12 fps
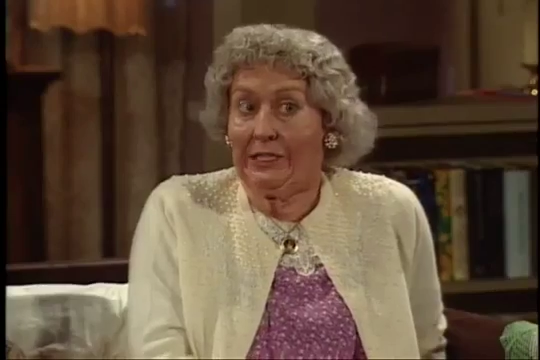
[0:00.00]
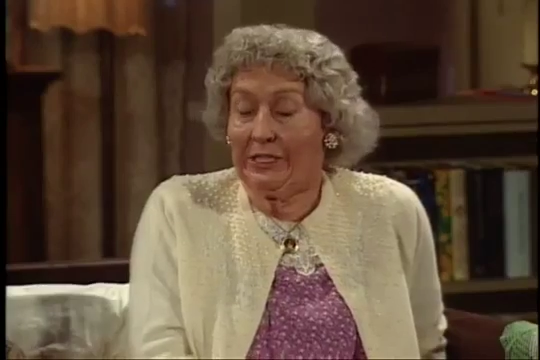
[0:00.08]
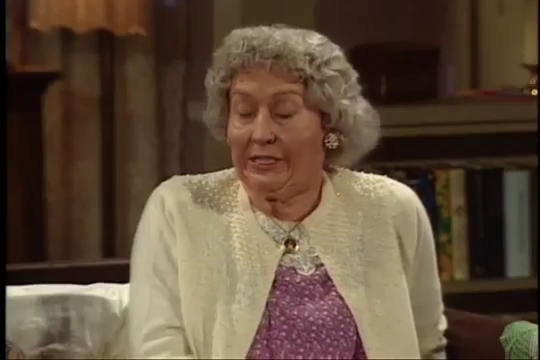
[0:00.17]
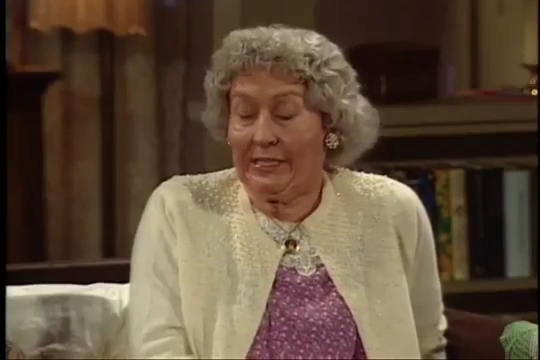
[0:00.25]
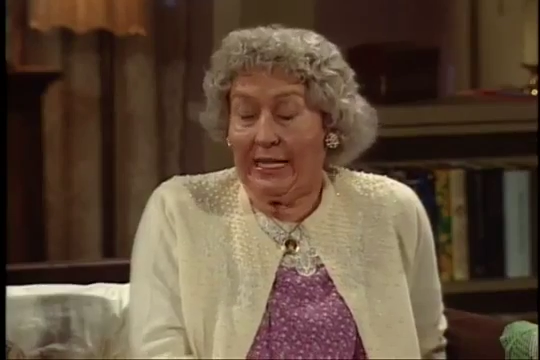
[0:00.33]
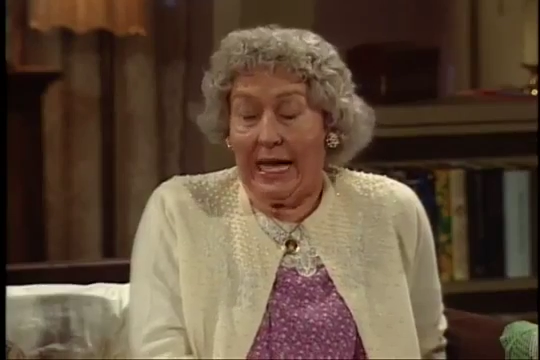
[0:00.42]

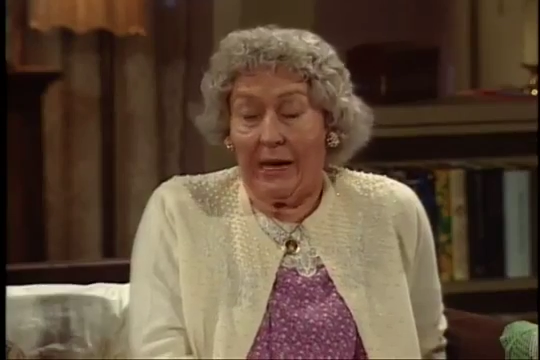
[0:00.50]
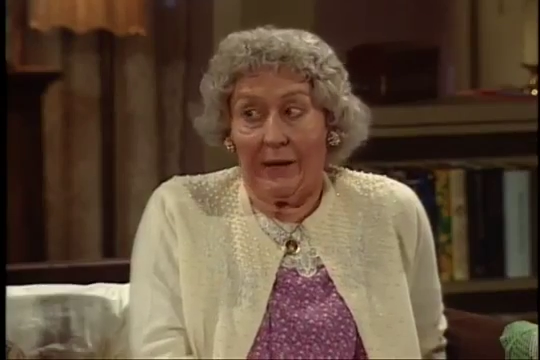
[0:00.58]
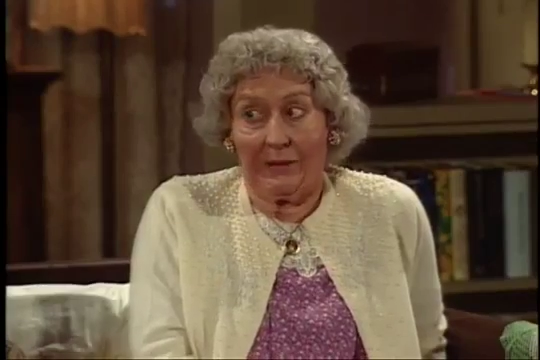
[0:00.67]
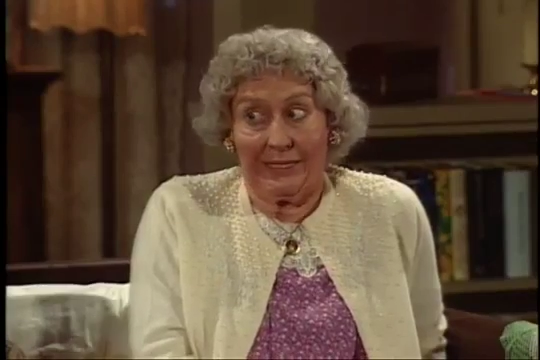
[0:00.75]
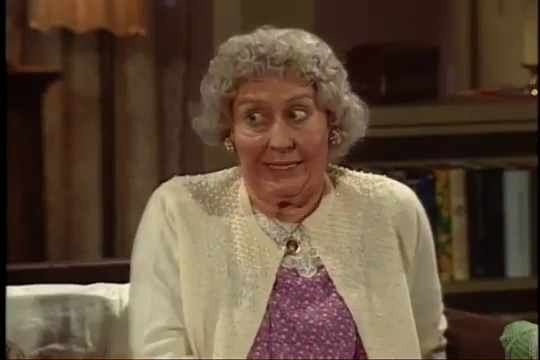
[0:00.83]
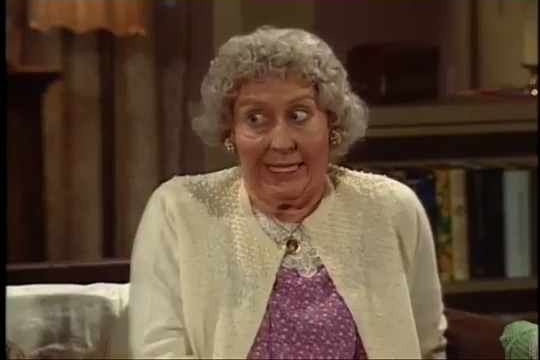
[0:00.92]
Just now
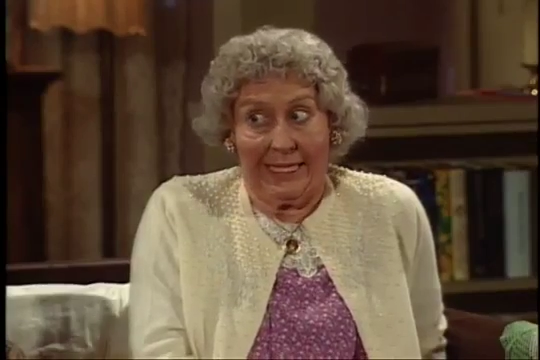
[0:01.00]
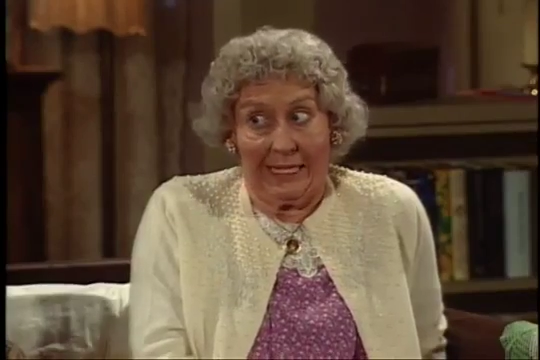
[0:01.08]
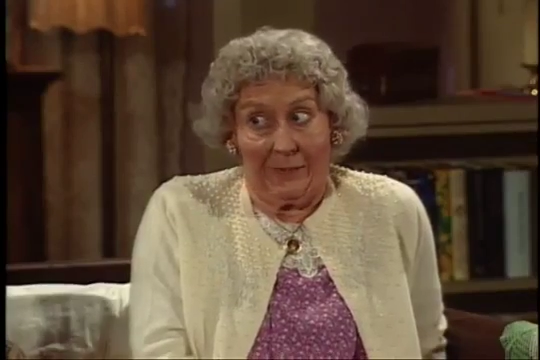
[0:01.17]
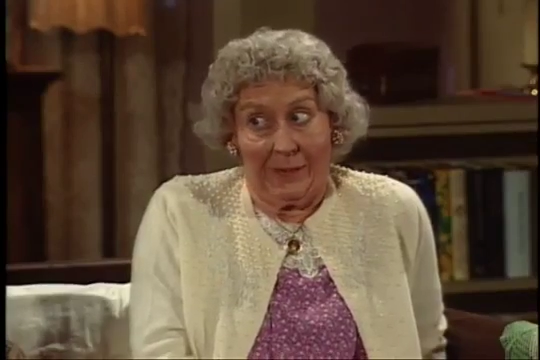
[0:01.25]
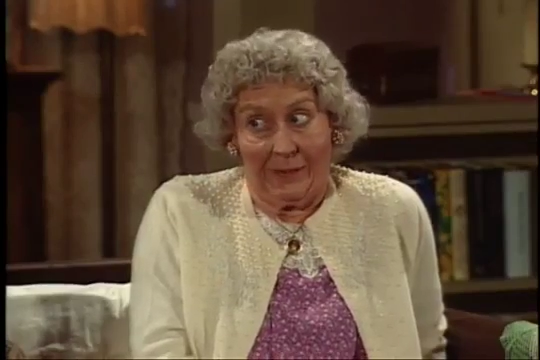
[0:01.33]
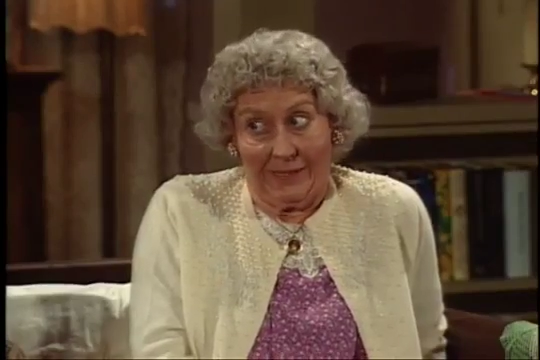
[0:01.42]
I was
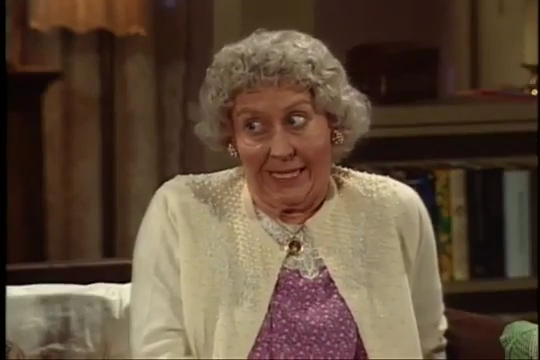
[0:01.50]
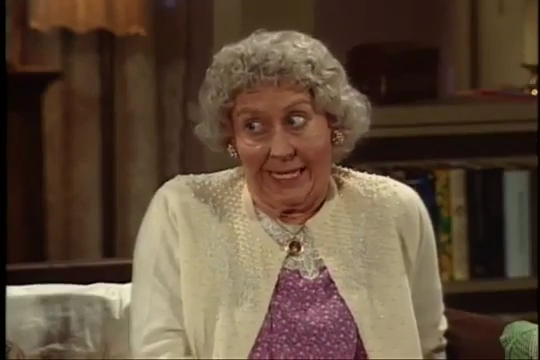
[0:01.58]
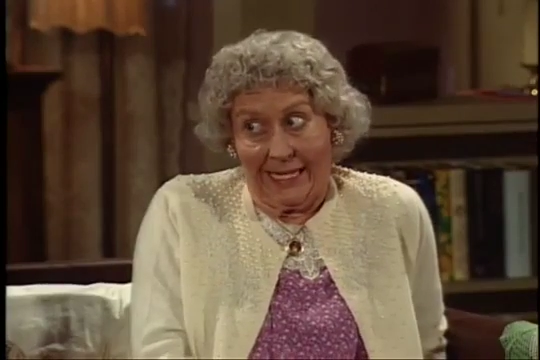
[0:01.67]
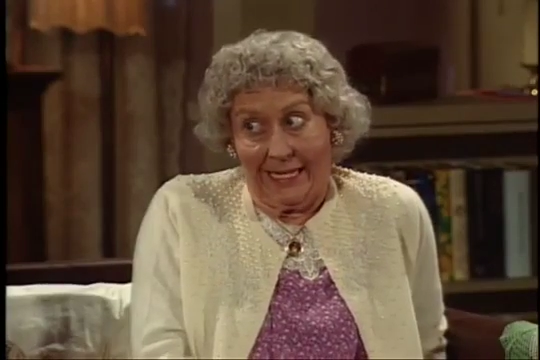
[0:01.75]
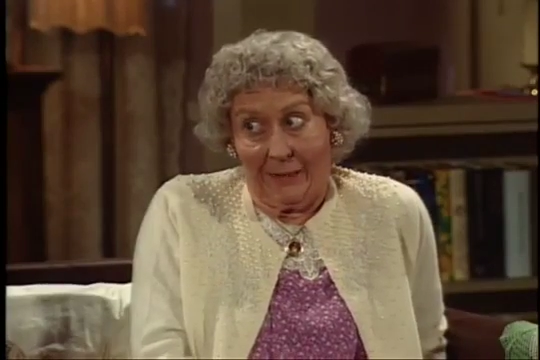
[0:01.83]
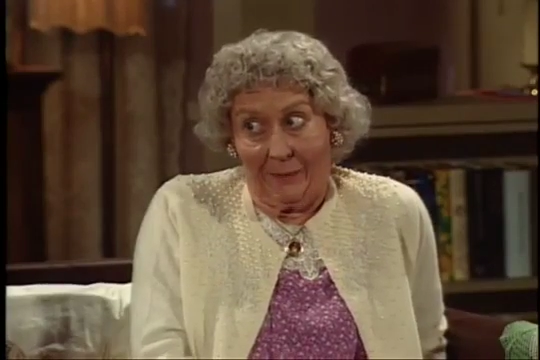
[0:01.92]
thinking about
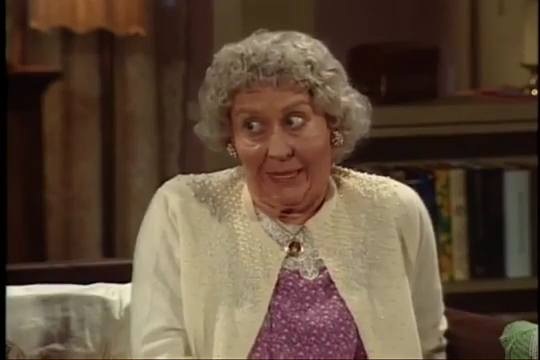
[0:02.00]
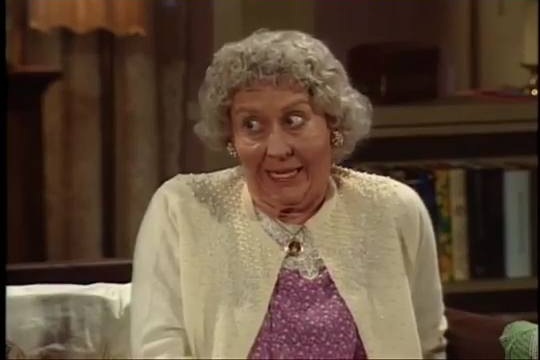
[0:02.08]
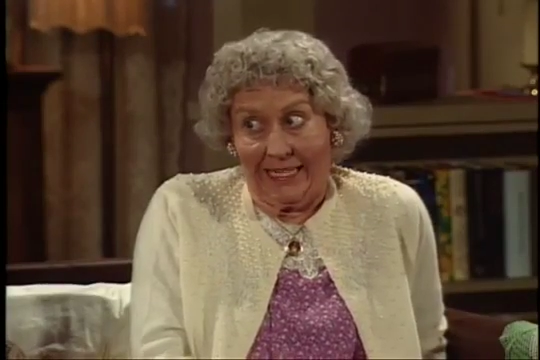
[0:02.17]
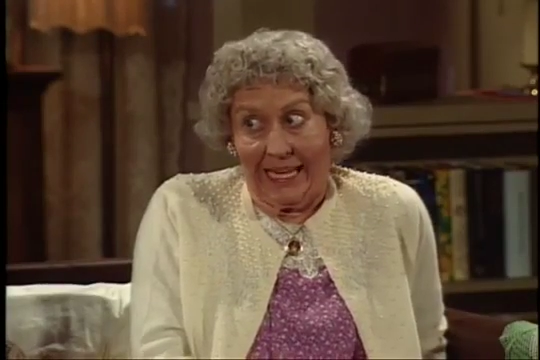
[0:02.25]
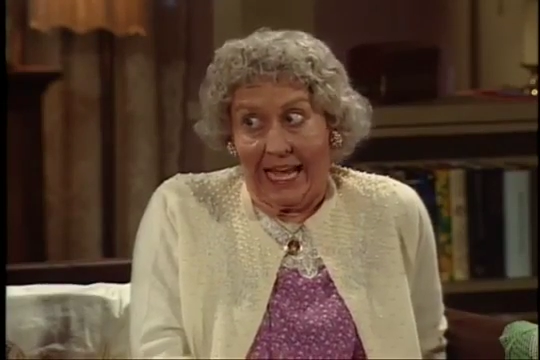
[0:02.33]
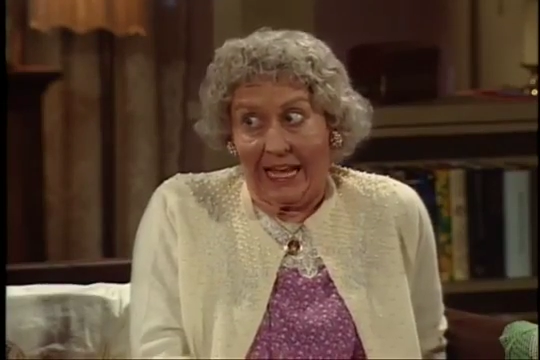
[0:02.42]
taking a
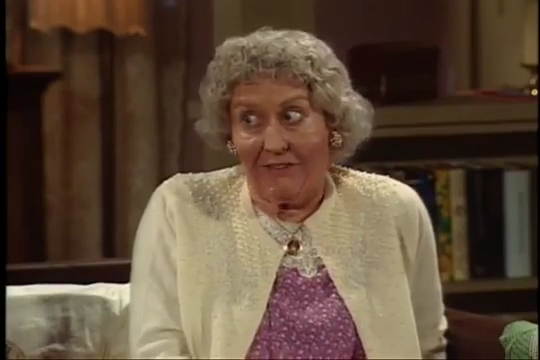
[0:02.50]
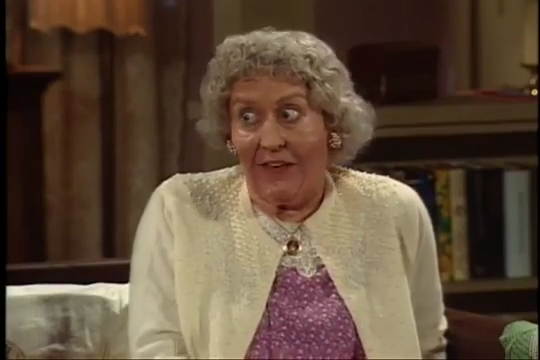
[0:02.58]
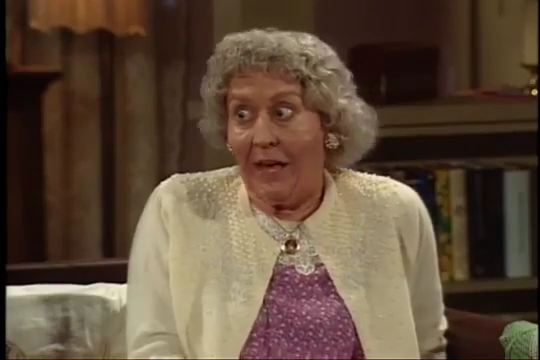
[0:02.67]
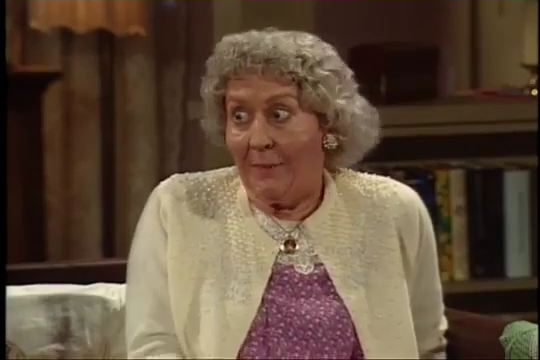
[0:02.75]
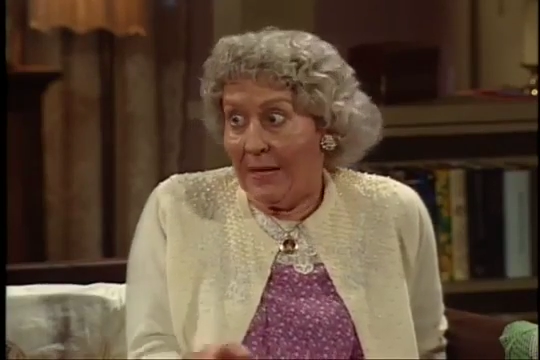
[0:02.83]
big knife,